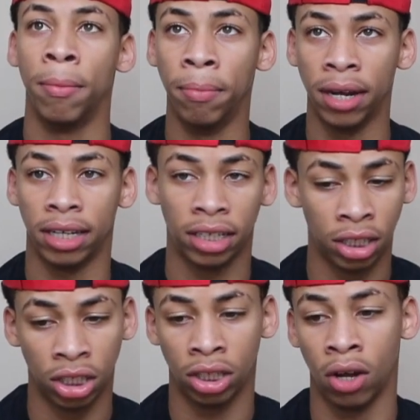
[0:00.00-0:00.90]
But she
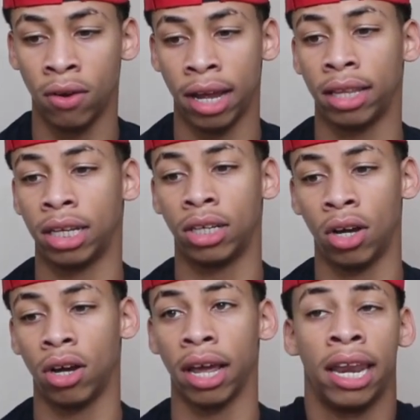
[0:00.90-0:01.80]
just don't like to
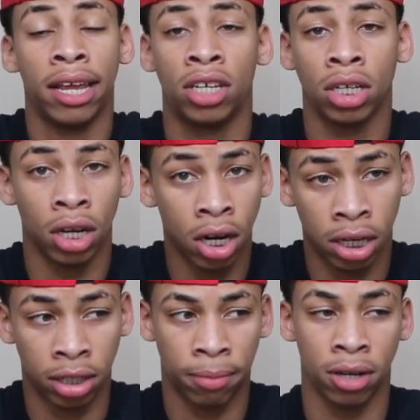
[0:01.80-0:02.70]
talk. And that's just her.
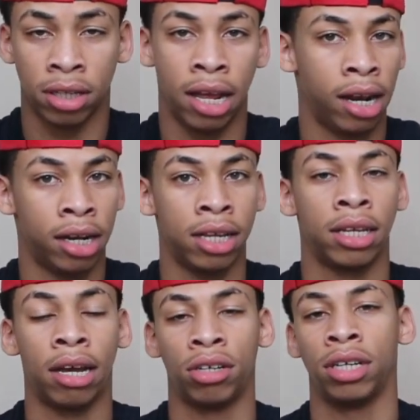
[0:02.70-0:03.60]
It's a personality, it's
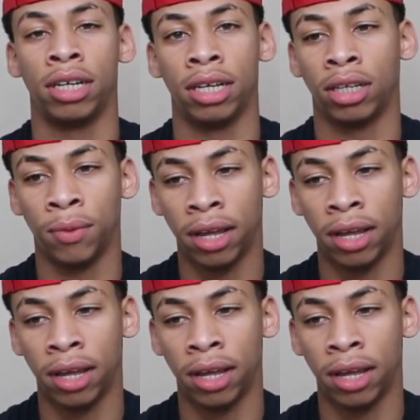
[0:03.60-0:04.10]
how she is.